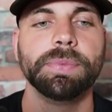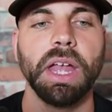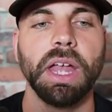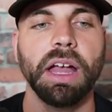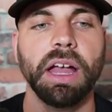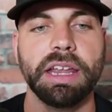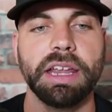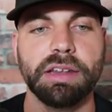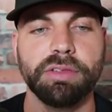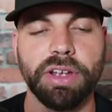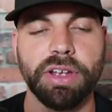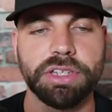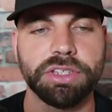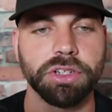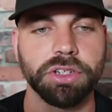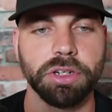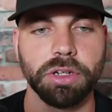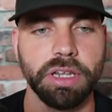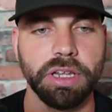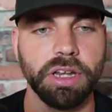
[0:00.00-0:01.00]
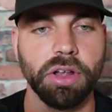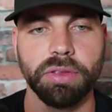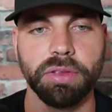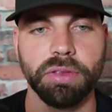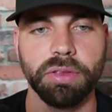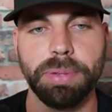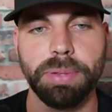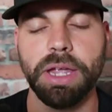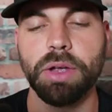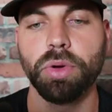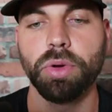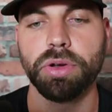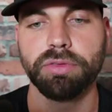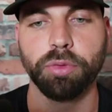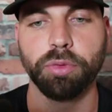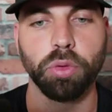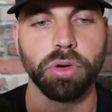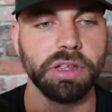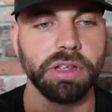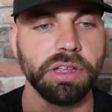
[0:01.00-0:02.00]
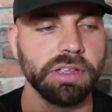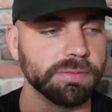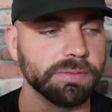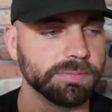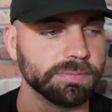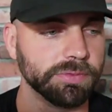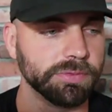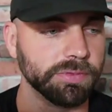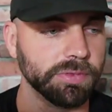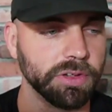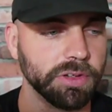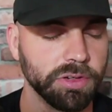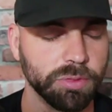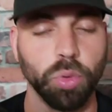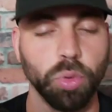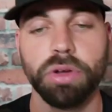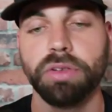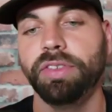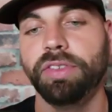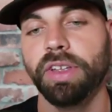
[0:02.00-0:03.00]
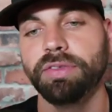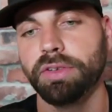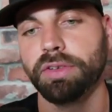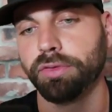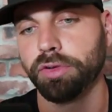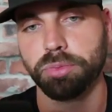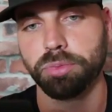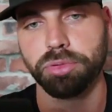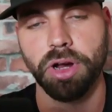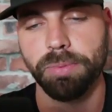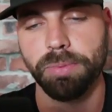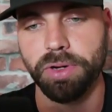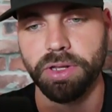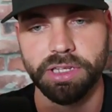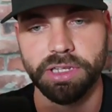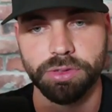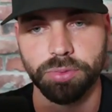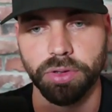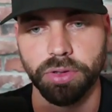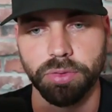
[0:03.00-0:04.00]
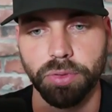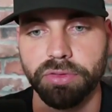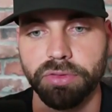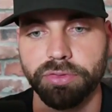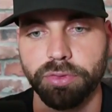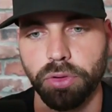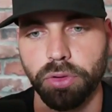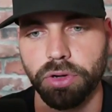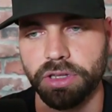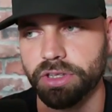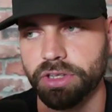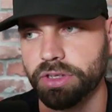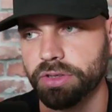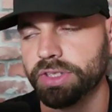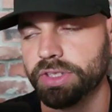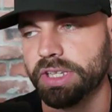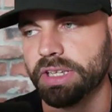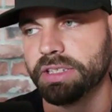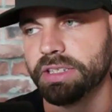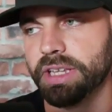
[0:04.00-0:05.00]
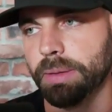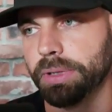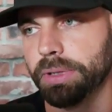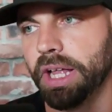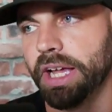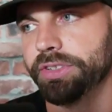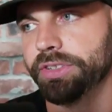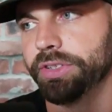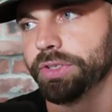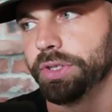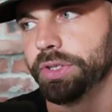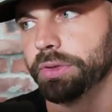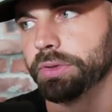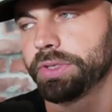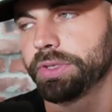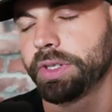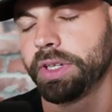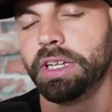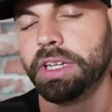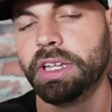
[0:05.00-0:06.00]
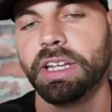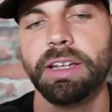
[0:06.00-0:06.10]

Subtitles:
an investor, they pay 140 or 150 for a property that's worth 140, to use the example I just used.